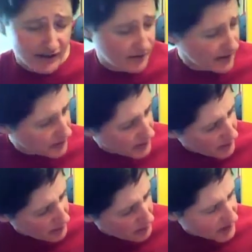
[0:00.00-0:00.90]
or you don't
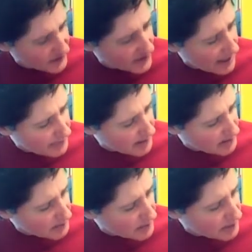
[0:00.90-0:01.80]
want to put it on top of it.